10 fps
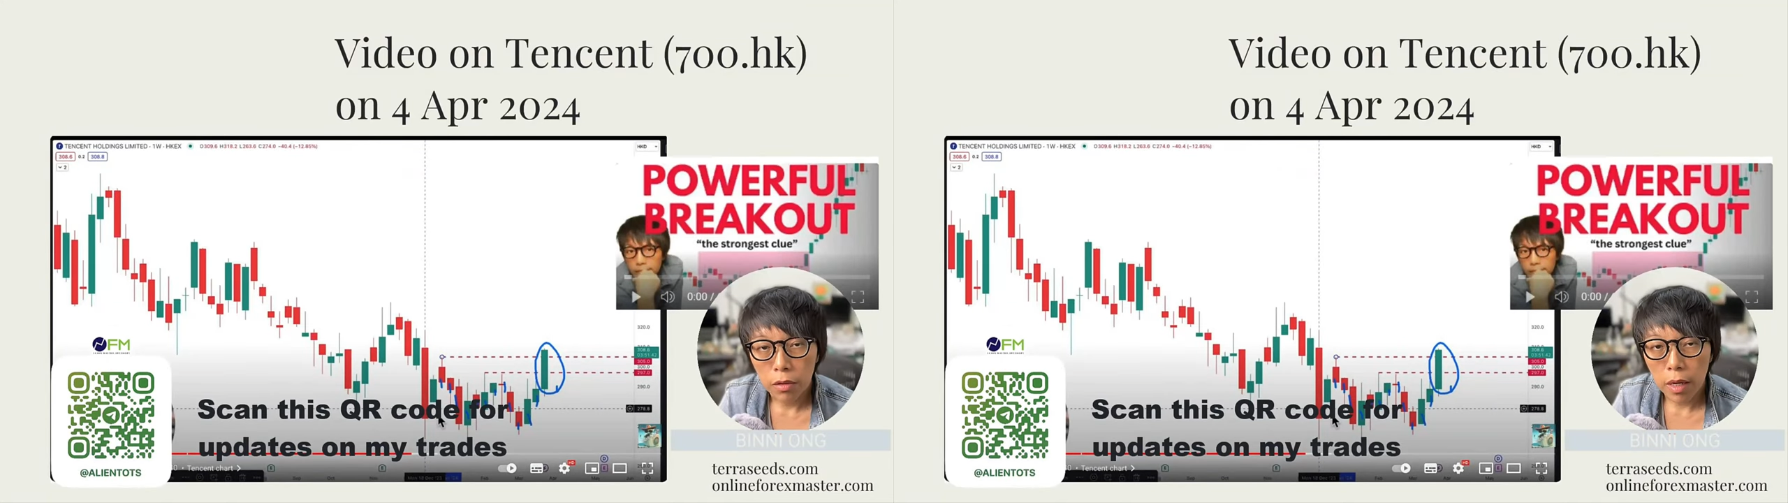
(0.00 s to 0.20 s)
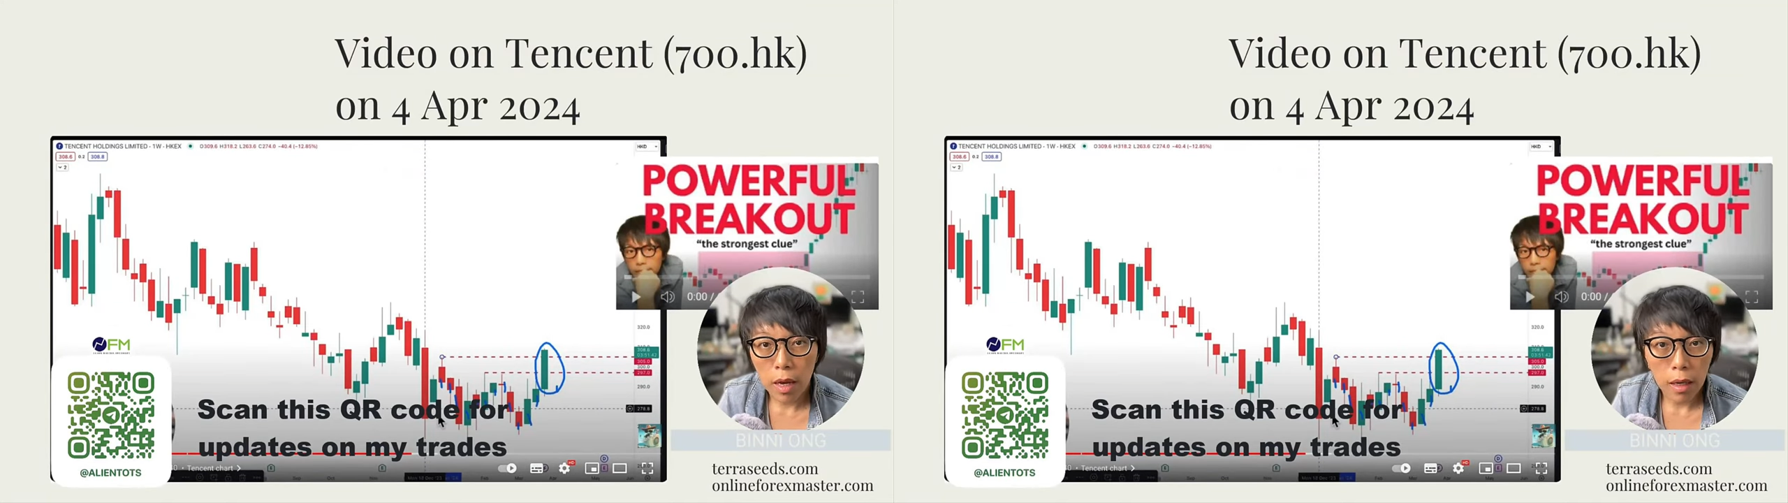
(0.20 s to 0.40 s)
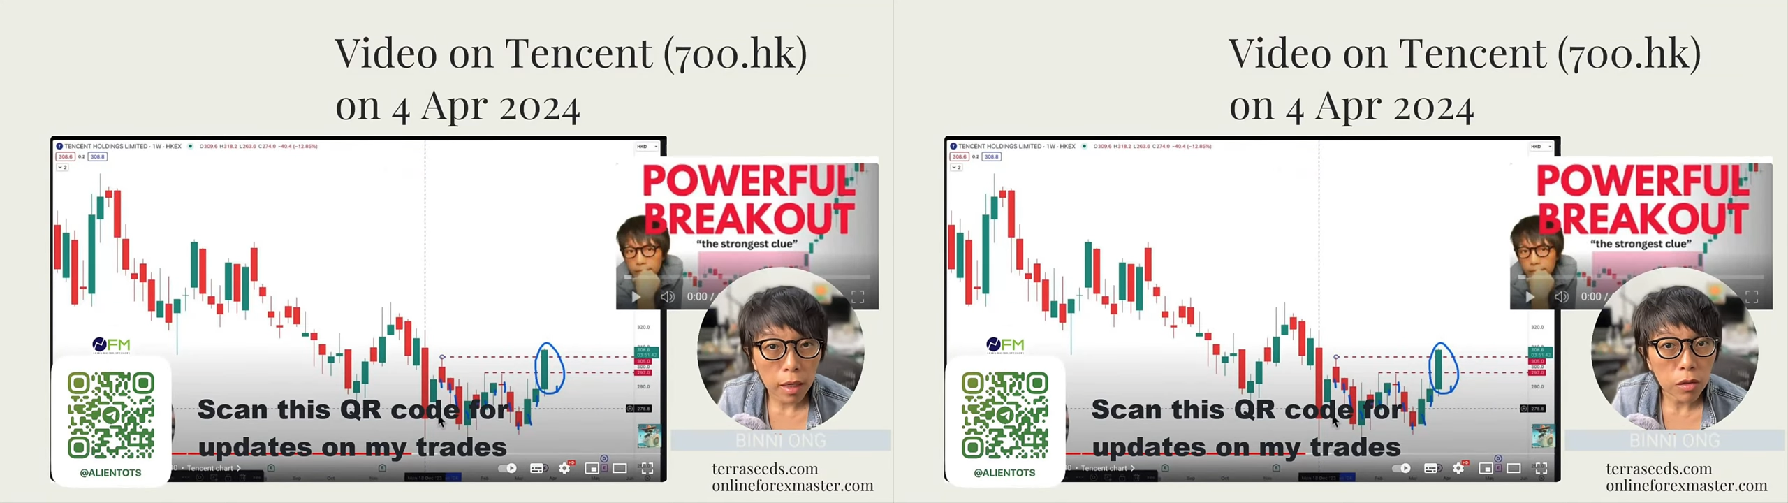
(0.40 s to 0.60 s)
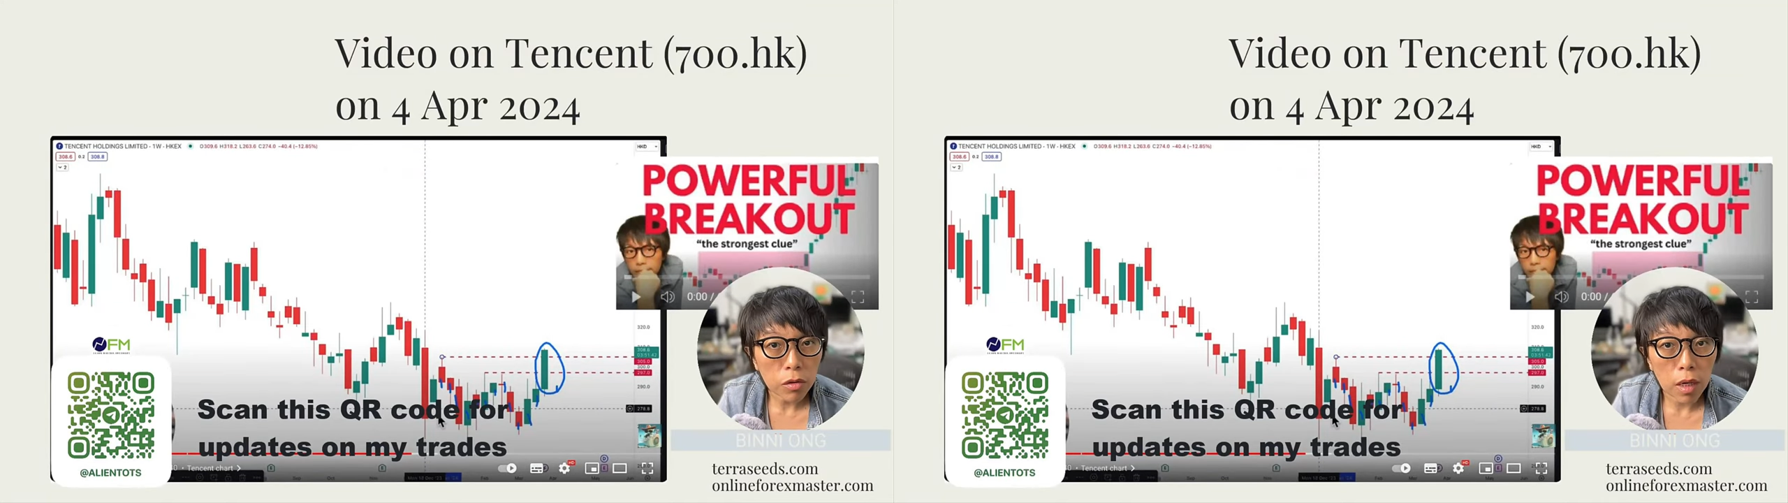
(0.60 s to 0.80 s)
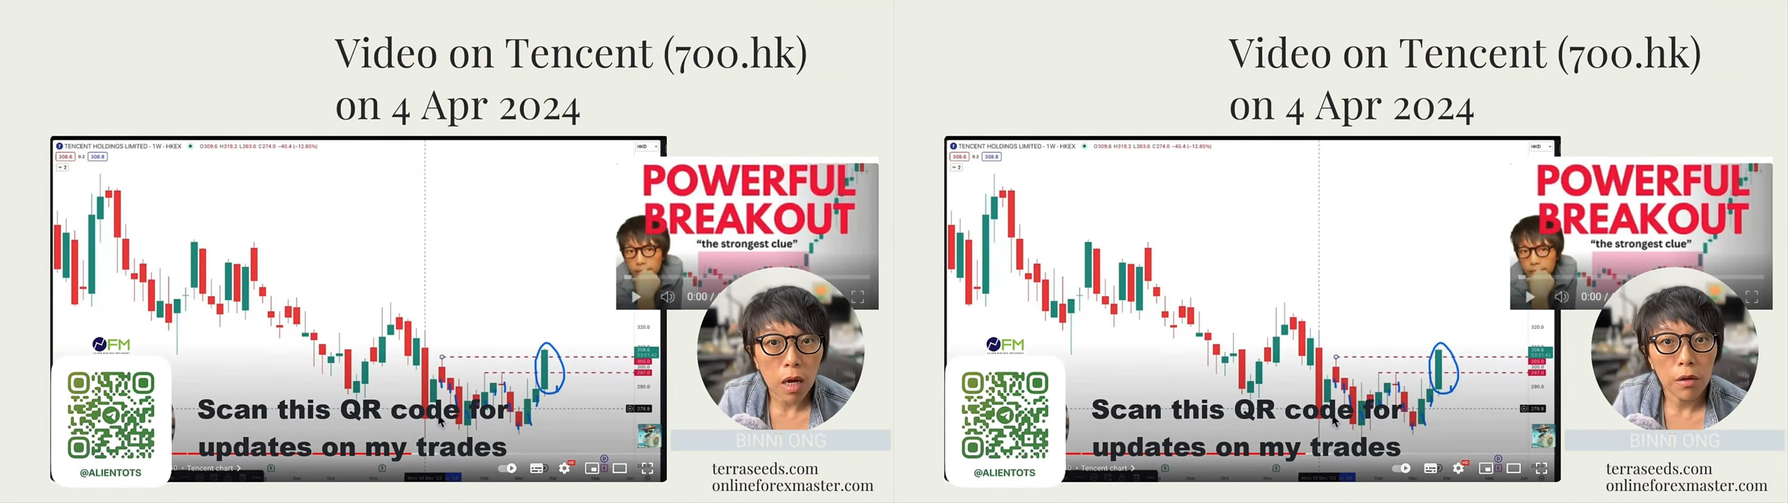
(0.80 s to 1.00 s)
Today I'd like
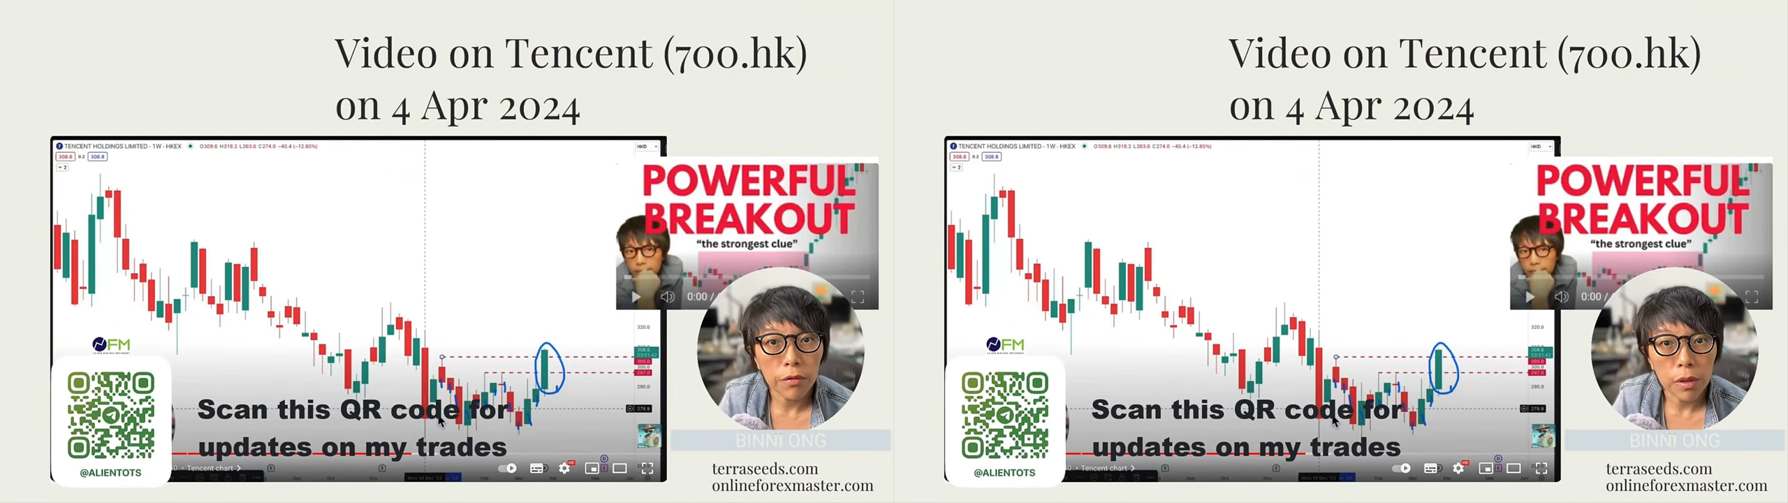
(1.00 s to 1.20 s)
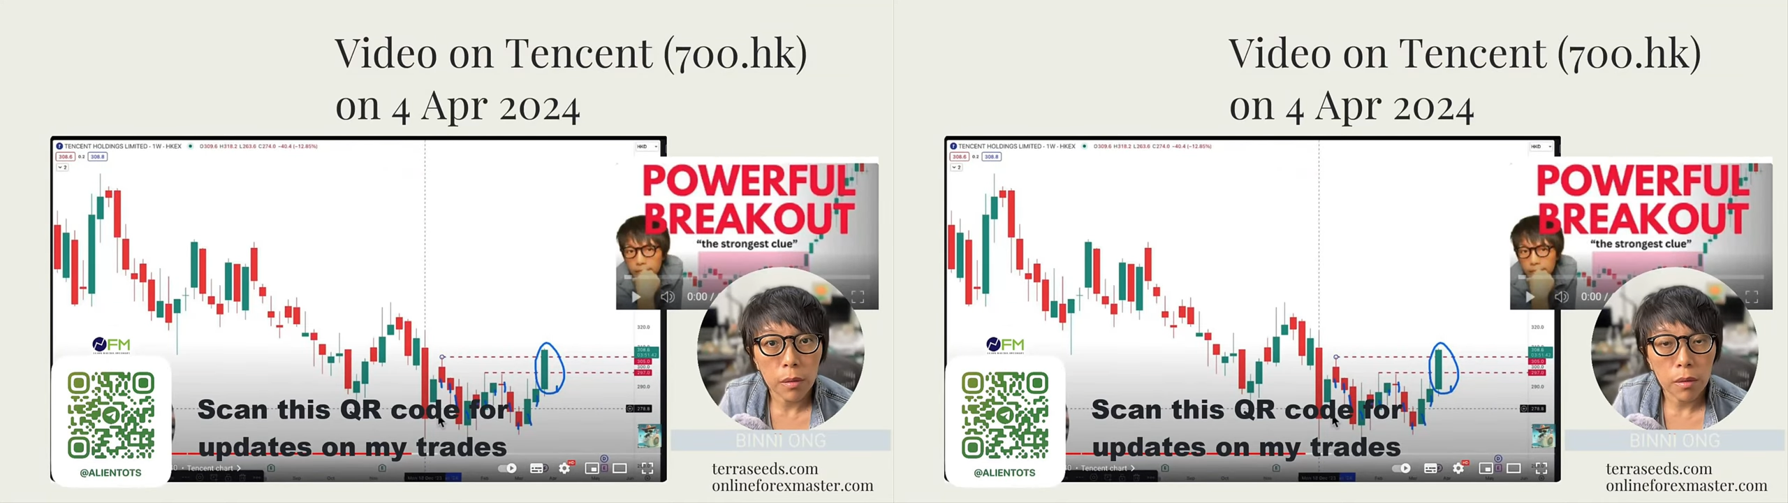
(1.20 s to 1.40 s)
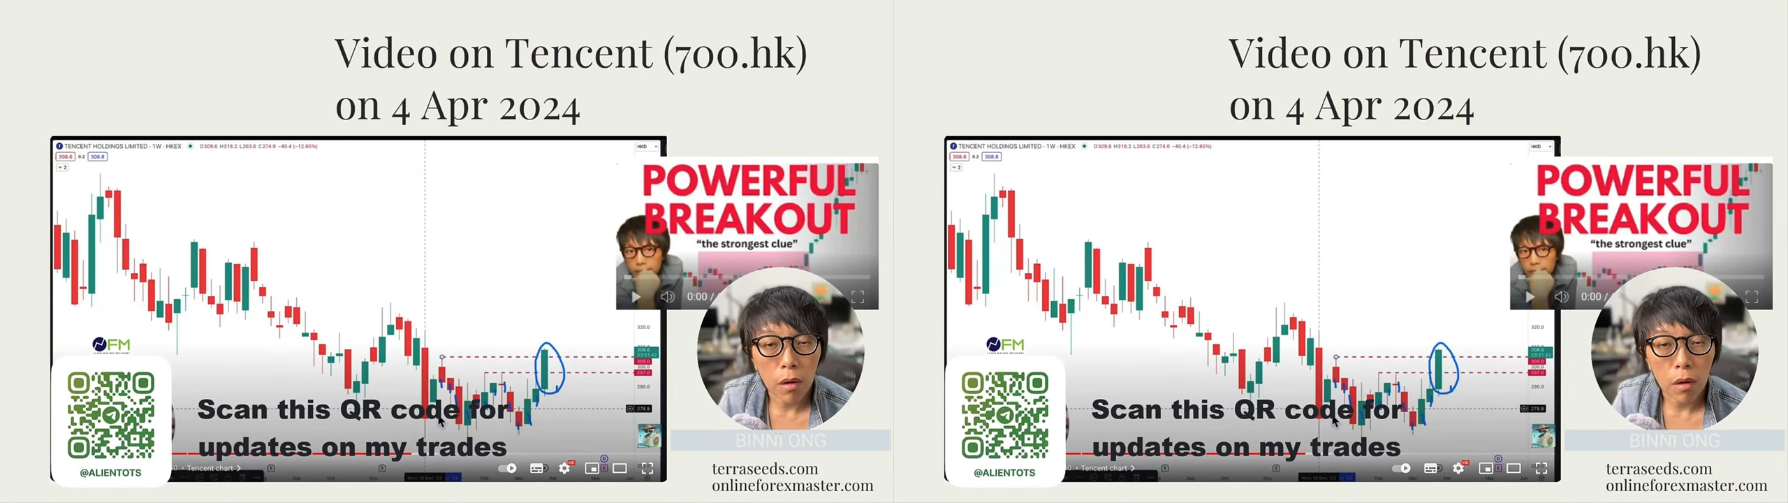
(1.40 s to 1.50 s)
to cover